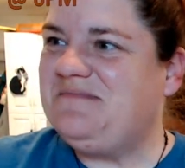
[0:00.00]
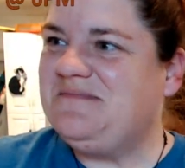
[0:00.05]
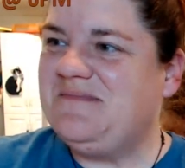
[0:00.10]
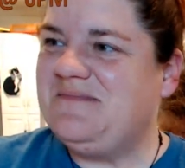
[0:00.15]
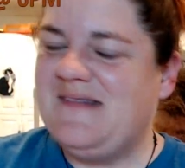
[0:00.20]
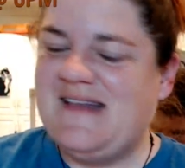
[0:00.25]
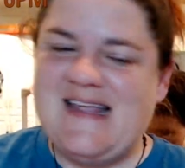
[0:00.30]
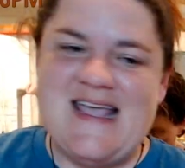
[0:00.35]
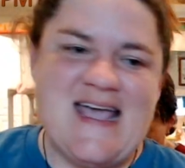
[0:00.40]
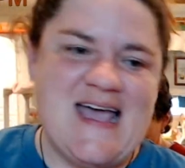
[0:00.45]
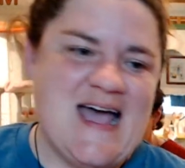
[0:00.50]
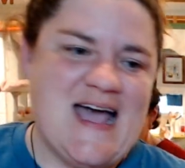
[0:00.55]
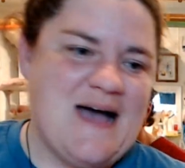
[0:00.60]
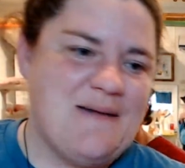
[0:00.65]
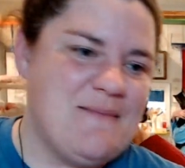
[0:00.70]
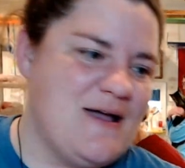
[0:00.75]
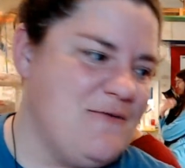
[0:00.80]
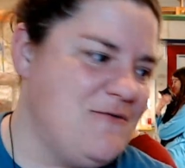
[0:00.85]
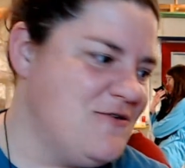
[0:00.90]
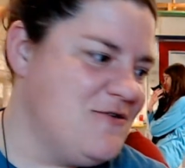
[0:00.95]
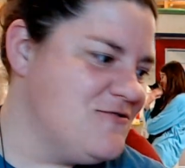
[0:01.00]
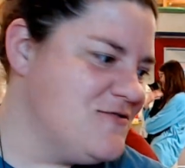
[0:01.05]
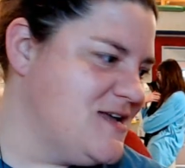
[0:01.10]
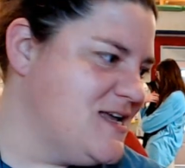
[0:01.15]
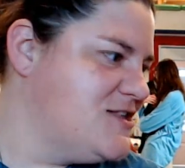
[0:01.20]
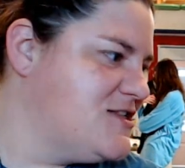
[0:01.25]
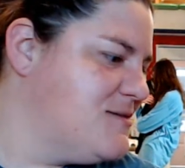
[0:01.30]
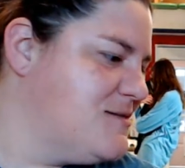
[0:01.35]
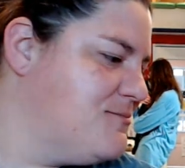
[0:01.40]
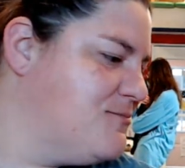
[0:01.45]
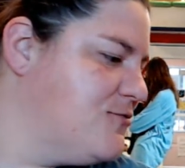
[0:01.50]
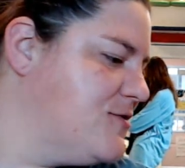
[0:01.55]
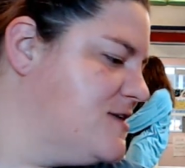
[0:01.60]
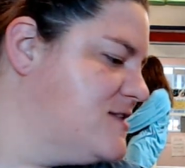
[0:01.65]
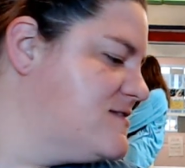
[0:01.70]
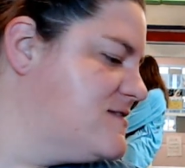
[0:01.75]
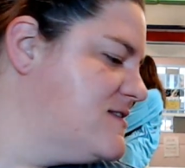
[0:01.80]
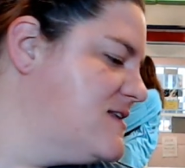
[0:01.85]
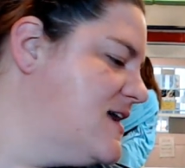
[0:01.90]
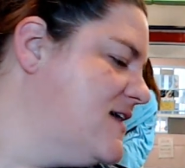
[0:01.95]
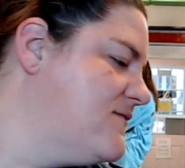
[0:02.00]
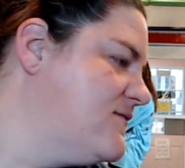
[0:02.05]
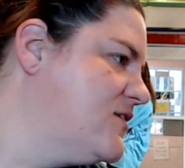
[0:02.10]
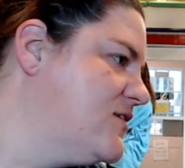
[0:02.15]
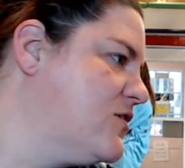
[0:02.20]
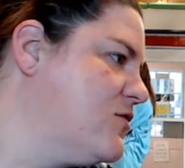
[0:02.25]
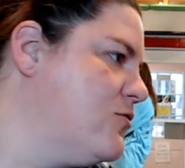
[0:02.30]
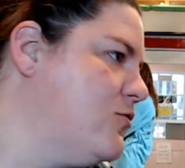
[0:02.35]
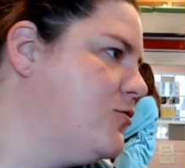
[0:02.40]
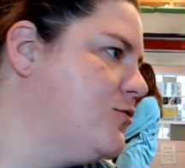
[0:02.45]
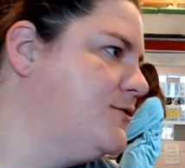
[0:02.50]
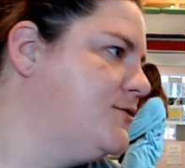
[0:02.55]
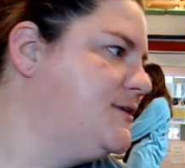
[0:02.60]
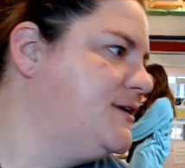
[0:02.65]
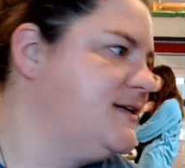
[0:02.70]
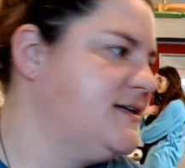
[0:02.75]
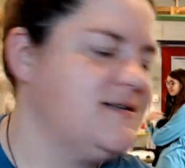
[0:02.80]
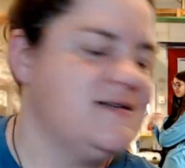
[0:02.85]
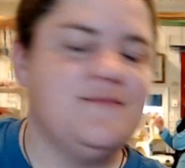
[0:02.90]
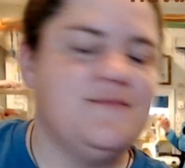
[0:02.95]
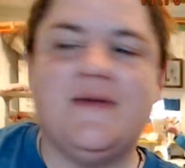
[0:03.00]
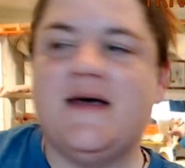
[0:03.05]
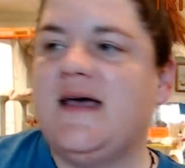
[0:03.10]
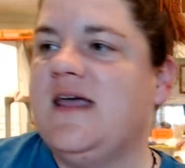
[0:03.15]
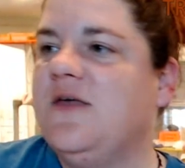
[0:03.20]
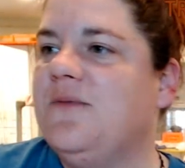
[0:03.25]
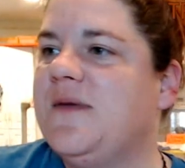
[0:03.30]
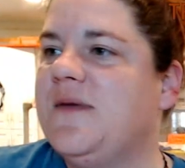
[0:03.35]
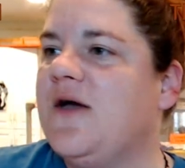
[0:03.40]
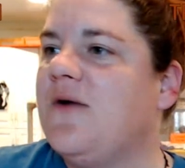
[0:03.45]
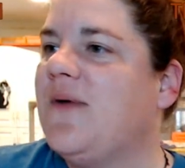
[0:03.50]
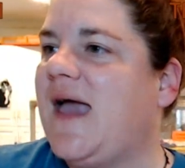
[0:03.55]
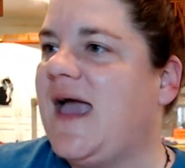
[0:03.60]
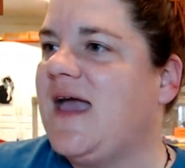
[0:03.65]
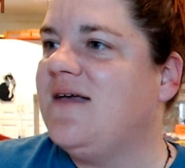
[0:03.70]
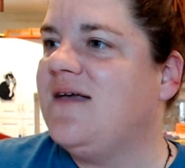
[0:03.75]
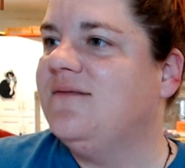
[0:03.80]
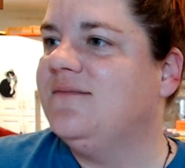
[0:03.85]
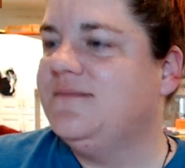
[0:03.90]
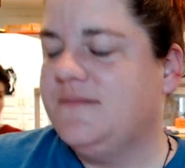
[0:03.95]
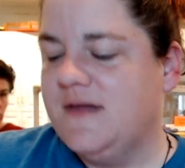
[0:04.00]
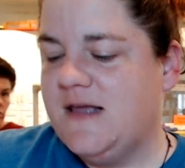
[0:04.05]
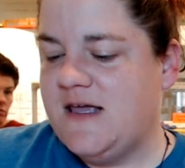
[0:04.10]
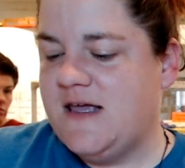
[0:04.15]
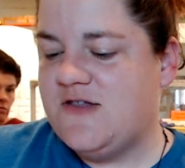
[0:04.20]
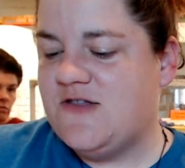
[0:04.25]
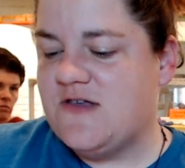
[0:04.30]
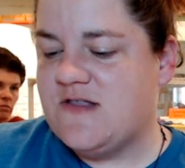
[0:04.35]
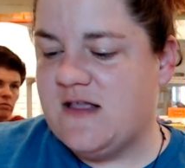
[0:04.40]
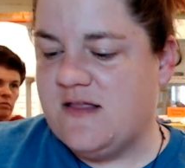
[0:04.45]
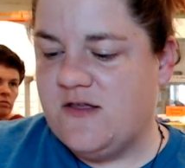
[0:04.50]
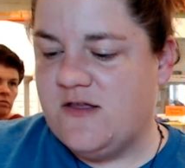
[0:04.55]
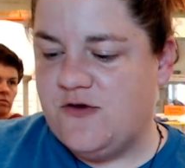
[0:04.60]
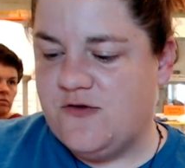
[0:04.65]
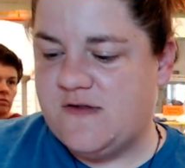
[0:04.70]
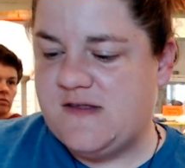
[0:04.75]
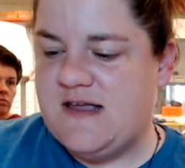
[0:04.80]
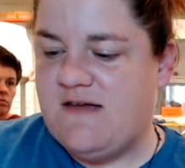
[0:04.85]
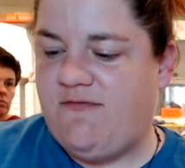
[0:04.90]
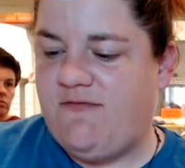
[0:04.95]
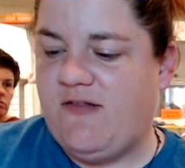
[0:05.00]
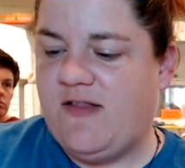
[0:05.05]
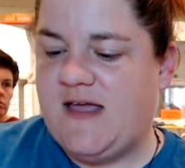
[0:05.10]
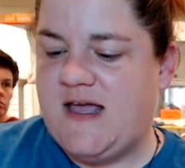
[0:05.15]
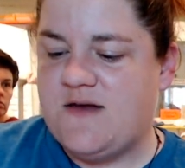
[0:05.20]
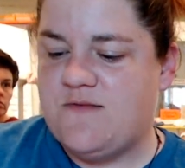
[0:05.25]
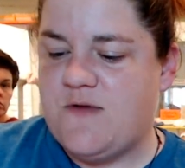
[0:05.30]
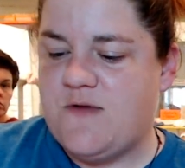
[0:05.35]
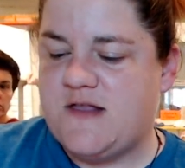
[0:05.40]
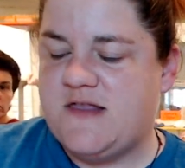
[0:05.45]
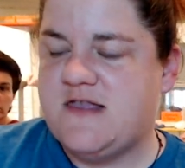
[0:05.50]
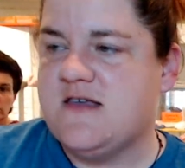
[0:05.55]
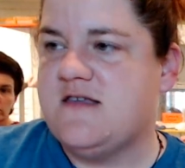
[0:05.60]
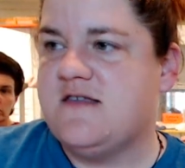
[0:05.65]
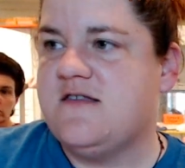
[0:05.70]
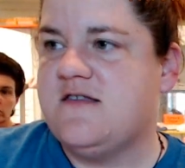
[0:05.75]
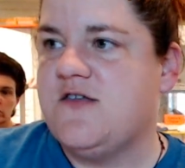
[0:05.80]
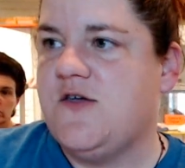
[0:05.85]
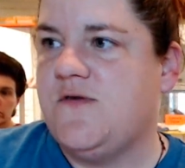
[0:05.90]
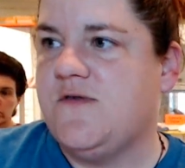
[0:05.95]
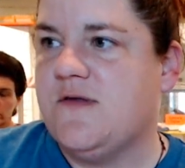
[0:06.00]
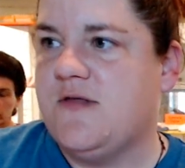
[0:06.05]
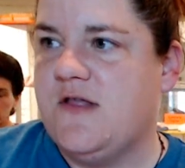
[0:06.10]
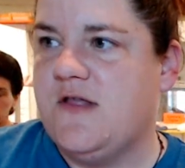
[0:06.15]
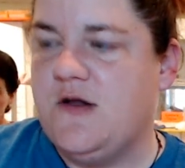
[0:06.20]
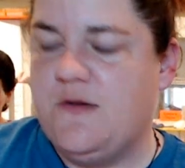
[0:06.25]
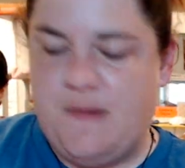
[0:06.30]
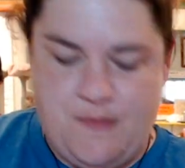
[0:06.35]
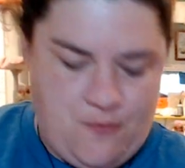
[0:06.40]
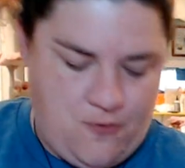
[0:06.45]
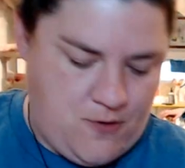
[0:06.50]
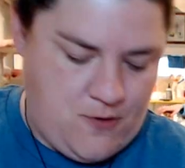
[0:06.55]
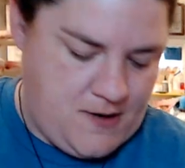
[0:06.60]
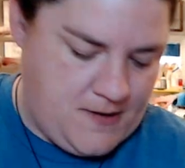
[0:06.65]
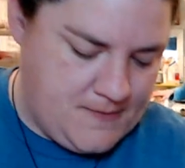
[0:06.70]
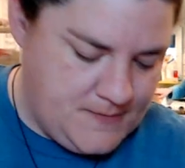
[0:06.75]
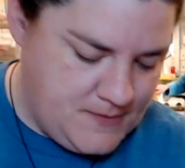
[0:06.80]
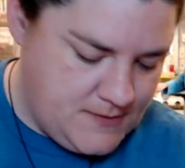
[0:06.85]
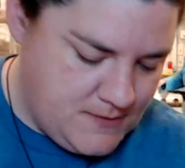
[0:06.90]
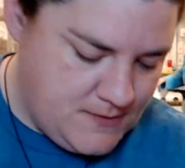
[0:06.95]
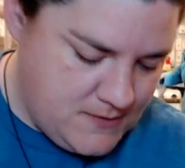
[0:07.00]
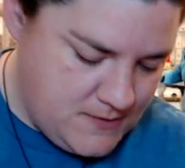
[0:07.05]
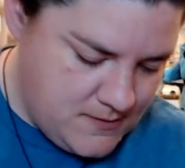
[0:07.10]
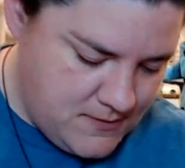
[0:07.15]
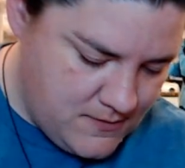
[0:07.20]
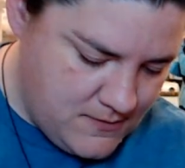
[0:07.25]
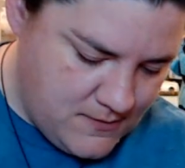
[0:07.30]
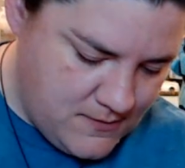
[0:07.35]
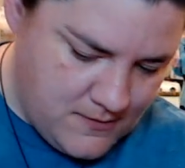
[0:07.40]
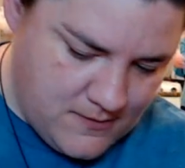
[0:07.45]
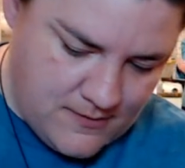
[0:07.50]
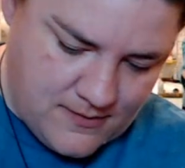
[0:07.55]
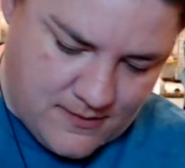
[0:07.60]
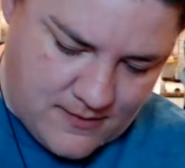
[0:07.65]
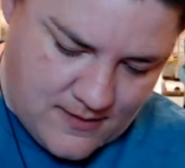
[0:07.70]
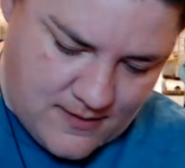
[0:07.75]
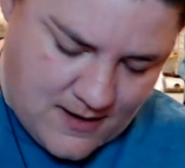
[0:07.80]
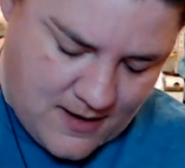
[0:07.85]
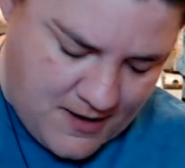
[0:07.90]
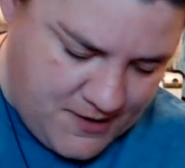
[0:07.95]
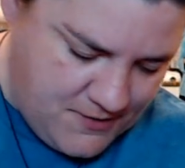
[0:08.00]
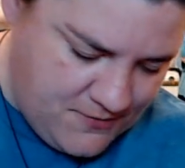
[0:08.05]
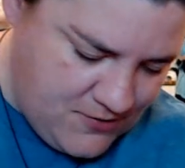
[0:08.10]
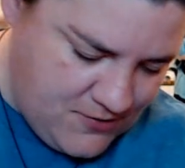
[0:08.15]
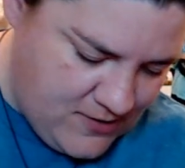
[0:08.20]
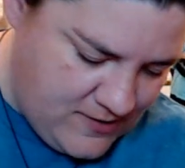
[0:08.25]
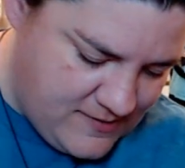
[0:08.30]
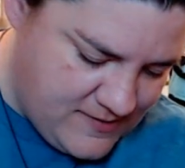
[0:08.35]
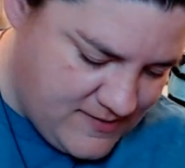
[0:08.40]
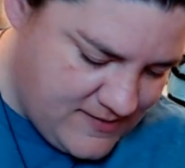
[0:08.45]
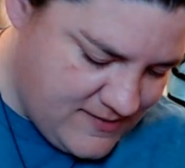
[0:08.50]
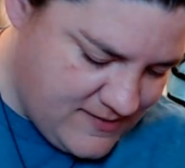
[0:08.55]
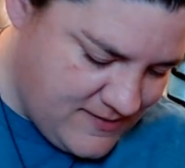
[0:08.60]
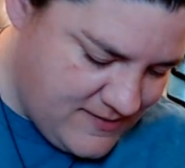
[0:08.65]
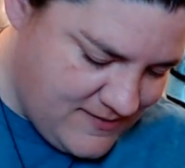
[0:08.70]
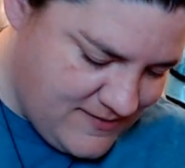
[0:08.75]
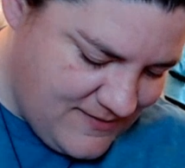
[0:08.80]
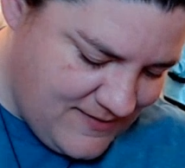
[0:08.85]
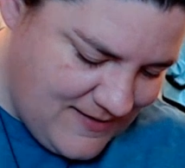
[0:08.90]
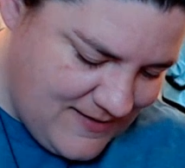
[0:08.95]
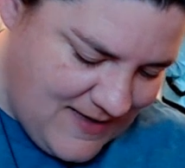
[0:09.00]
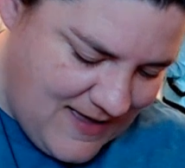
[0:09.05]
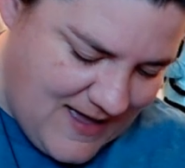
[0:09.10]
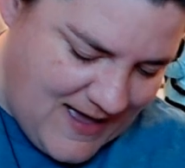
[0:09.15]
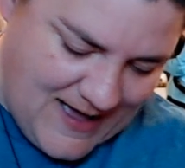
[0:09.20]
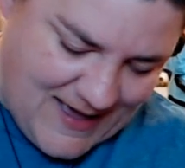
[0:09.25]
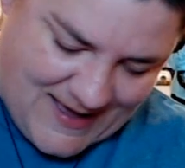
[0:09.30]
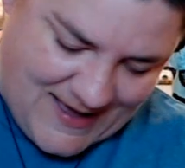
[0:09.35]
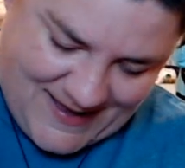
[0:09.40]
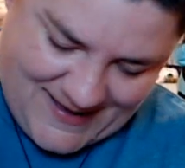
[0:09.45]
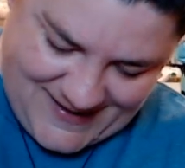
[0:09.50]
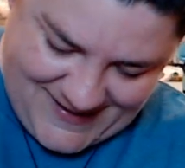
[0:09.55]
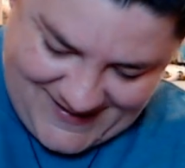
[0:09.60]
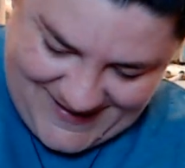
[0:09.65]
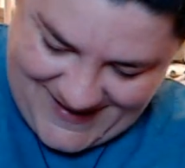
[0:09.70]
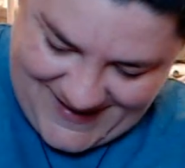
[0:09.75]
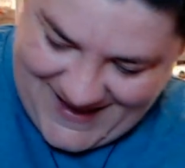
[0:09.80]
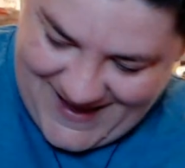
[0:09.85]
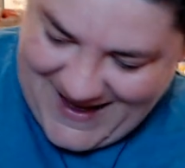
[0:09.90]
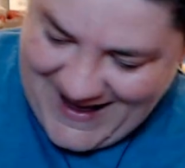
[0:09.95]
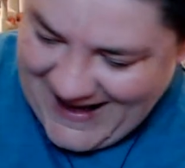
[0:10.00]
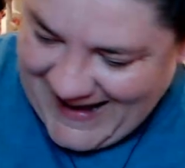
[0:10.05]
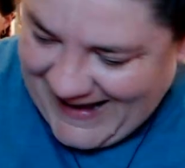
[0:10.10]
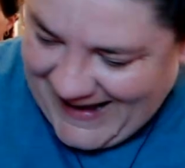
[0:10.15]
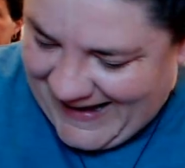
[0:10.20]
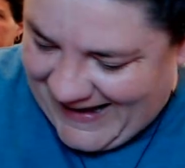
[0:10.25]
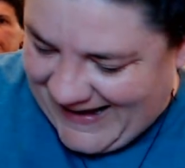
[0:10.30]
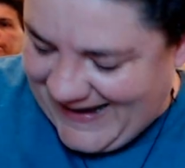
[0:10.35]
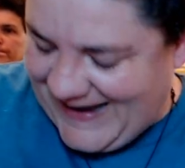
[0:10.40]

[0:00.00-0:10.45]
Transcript: Yeah, my little Egypt boys have a cold, but he'll be okay. He's just a little sniffly and wants to snooze a little bit more. Are you just. Hi. Hi.